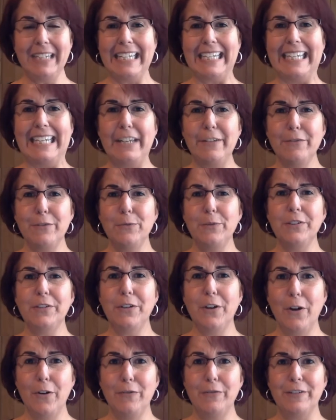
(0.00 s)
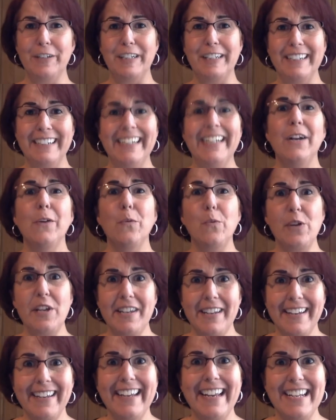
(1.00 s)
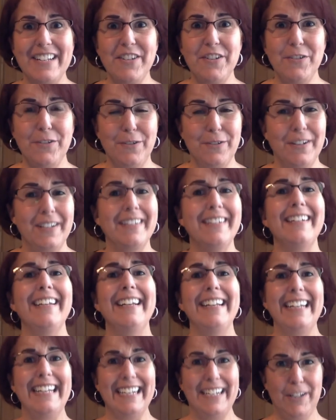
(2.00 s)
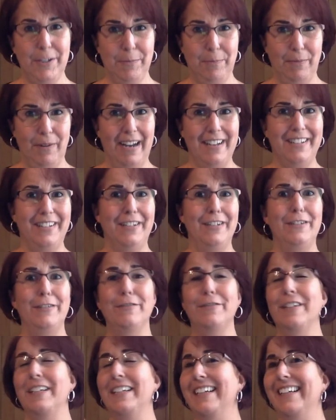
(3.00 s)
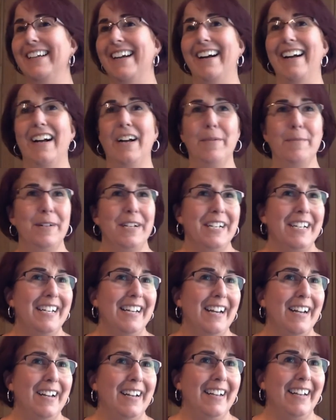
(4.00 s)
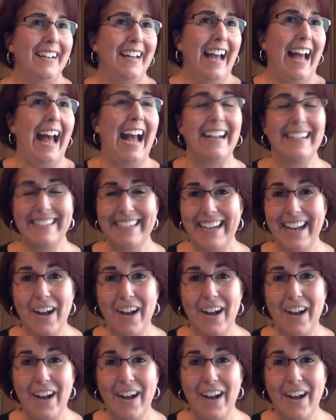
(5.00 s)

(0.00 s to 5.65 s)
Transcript: even with COVID, we can get students expressive, um, acting